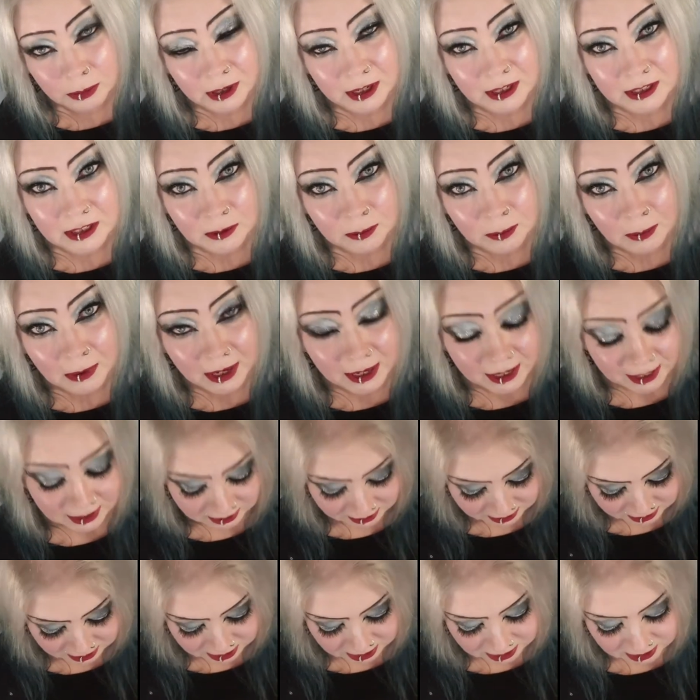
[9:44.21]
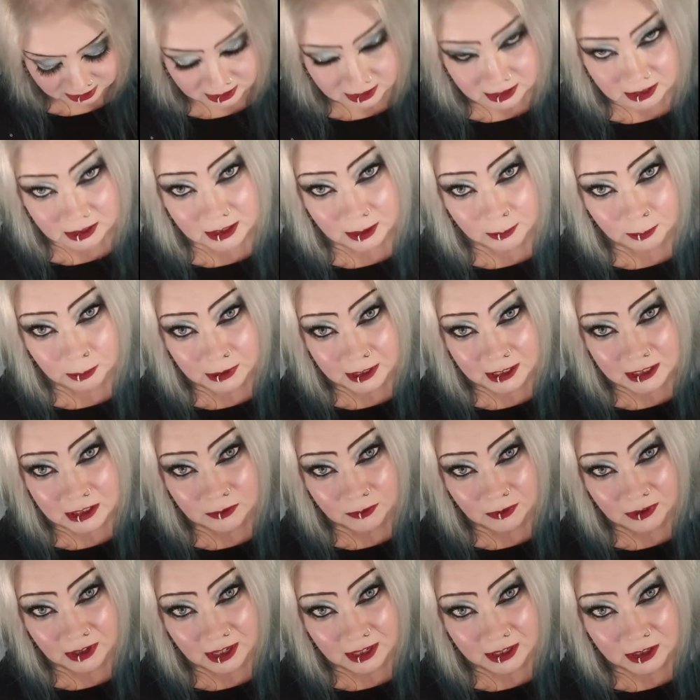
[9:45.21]
press my eyelashes in
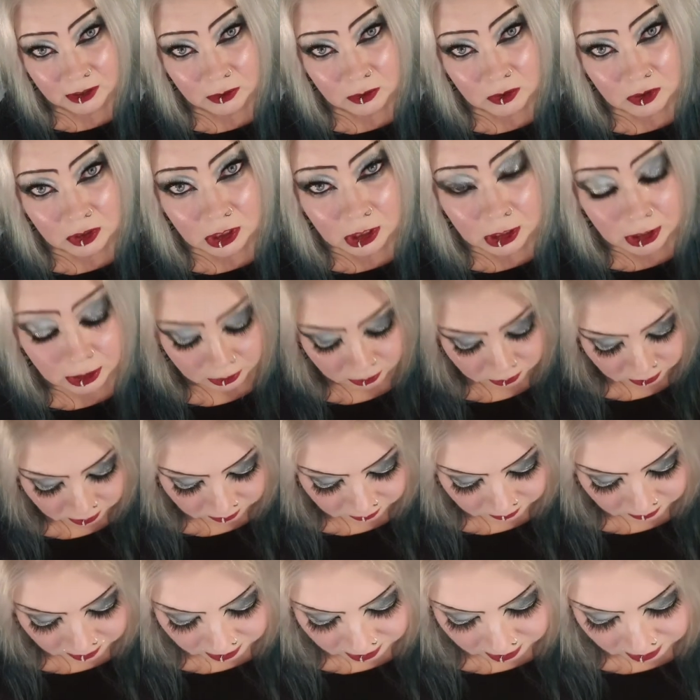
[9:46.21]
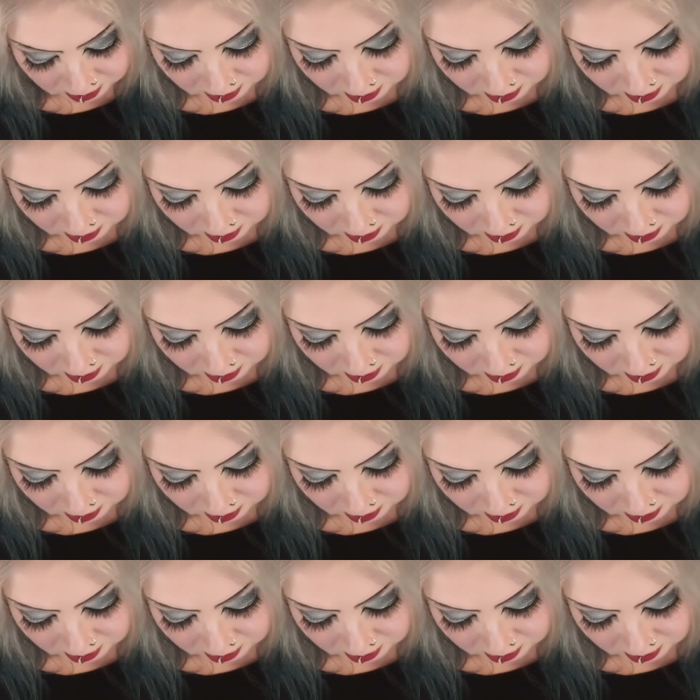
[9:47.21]
place when I use glue.